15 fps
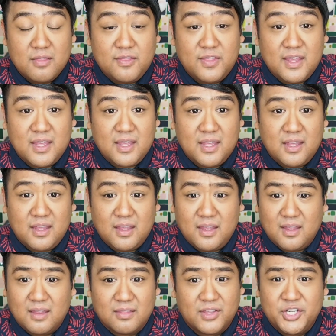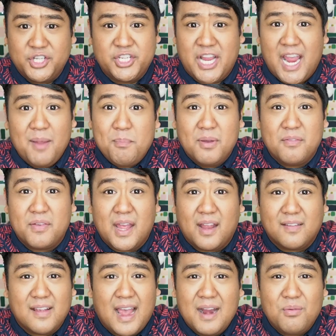the shape of
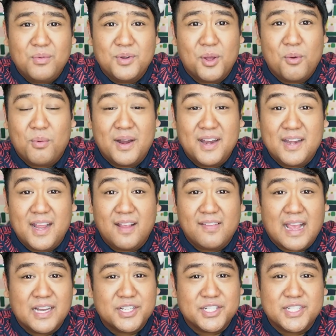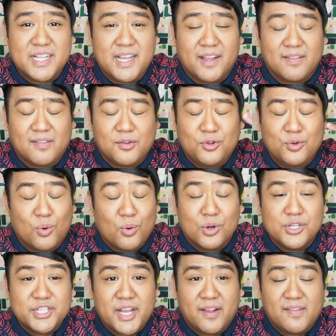it. I don't know what it is. I just think it's
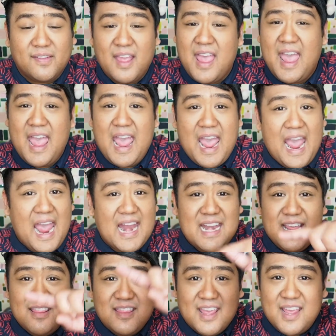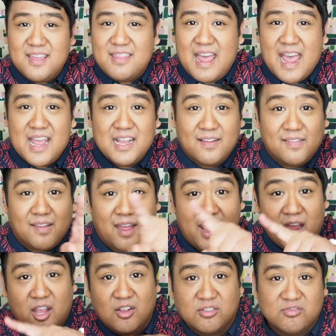gorgeous. Anything that is
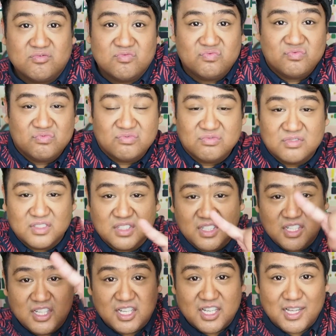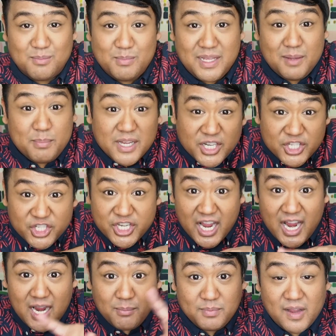like amoebic
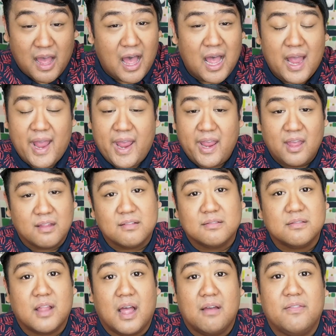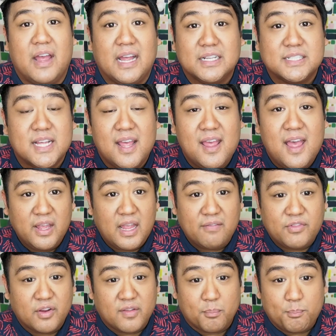shaped, I love it. If
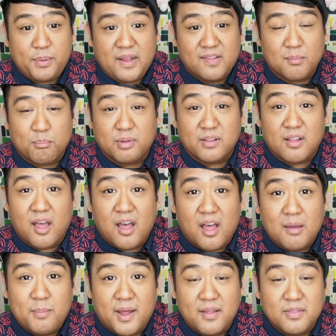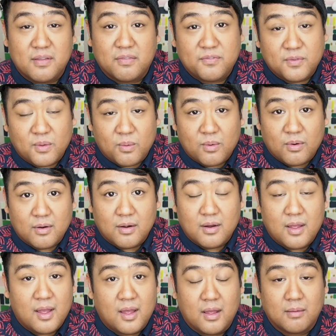there's a piece of blob on the
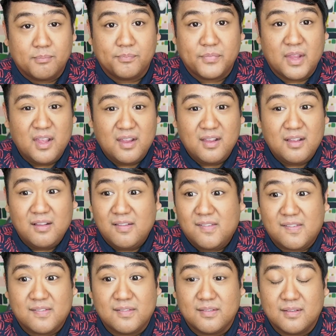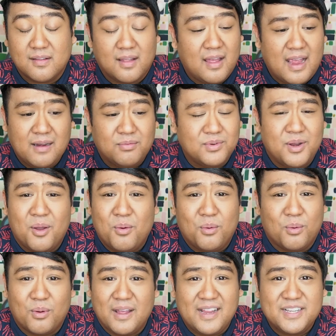floor, I don't
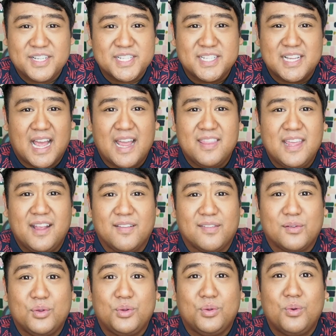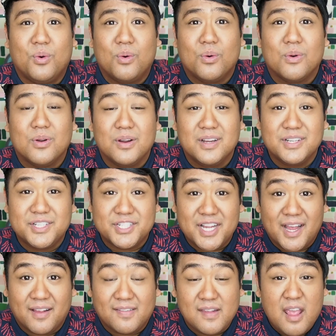know, I think it's
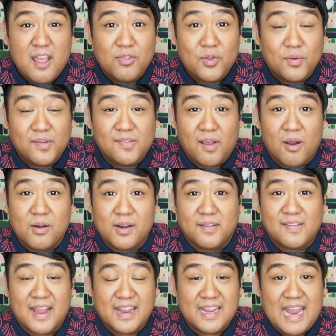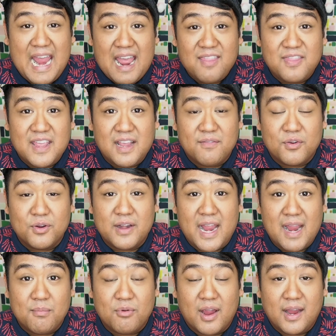gorgeous. There's this artist, I can't think of her
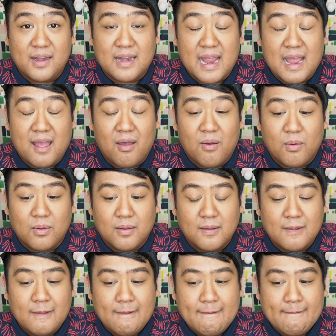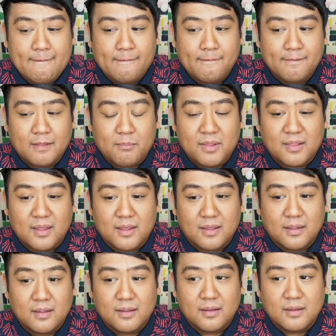name right now. Let me think.
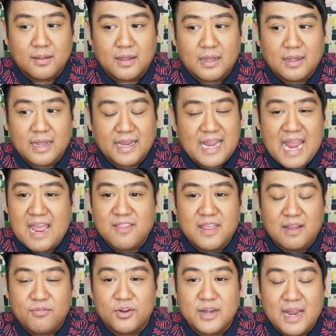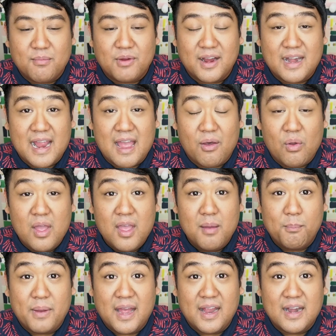I can't think of her name right now,
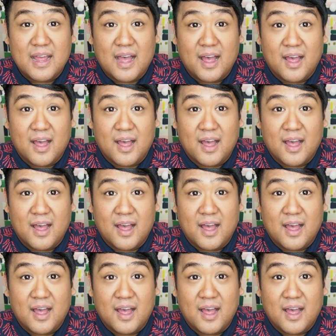but